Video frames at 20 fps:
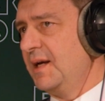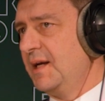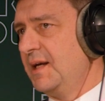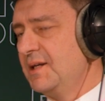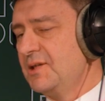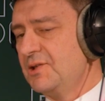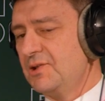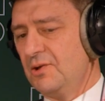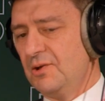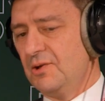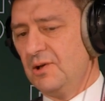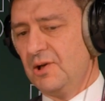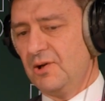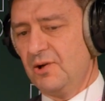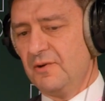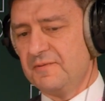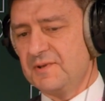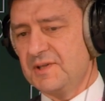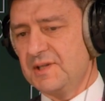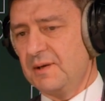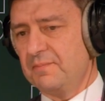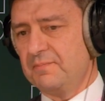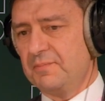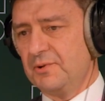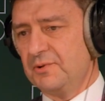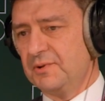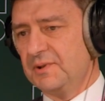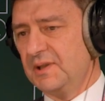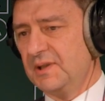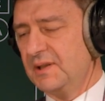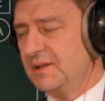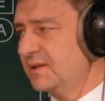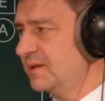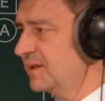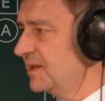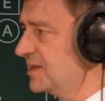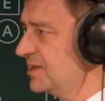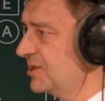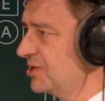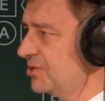is only of support in the
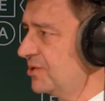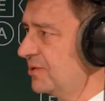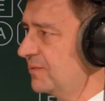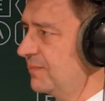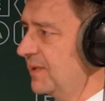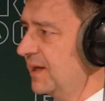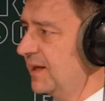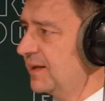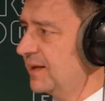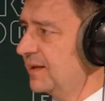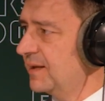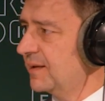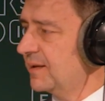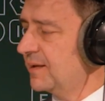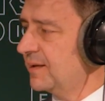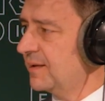decision making?